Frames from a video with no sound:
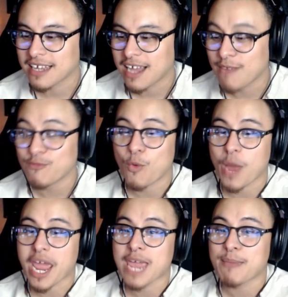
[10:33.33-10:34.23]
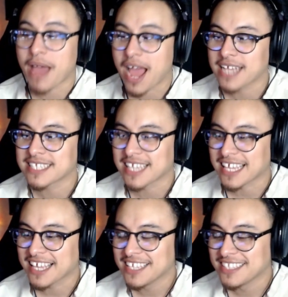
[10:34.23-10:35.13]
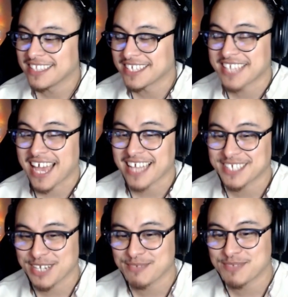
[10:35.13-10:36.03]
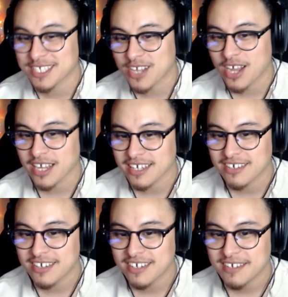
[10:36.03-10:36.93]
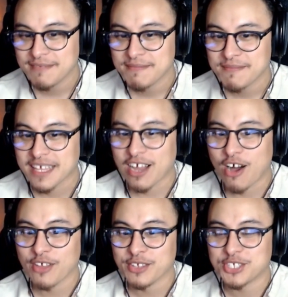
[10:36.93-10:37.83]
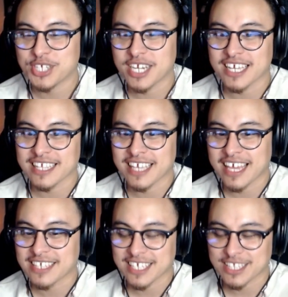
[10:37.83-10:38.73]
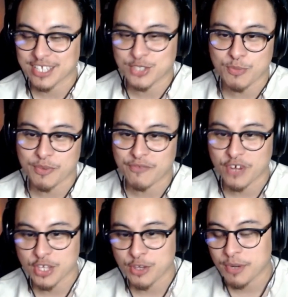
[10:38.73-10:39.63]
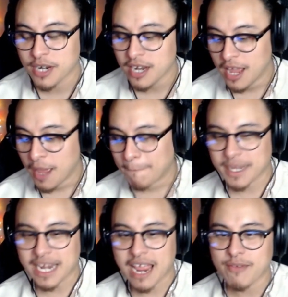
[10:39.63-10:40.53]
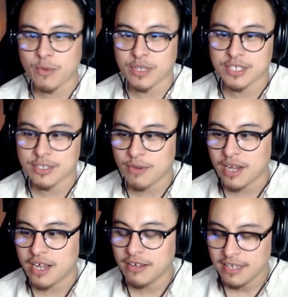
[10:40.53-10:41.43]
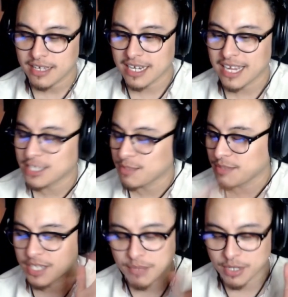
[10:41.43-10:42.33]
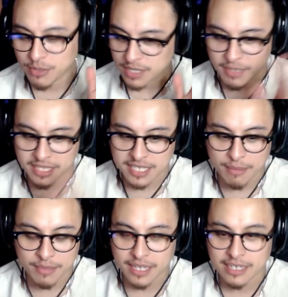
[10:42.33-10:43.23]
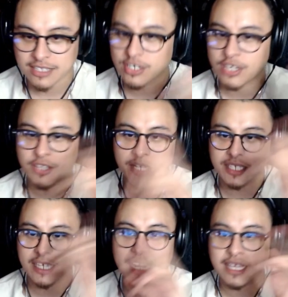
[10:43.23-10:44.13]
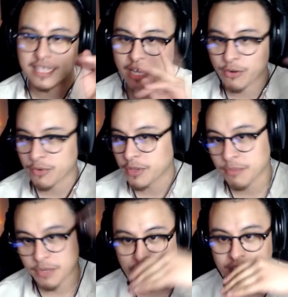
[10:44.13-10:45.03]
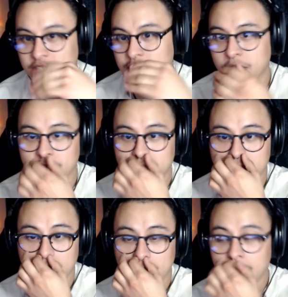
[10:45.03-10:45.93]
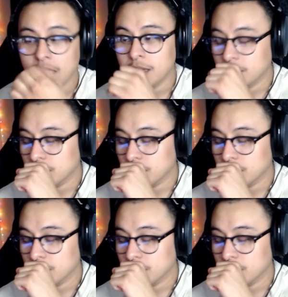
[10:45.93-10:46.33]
I'm way past like the sad side of TikTok. Like all the shit I get is like the stupid funny humor. But every once in a while, it has to be somebody who's on my timeline because you know how you guys said like the algorithm merges into others. Mm-hmm.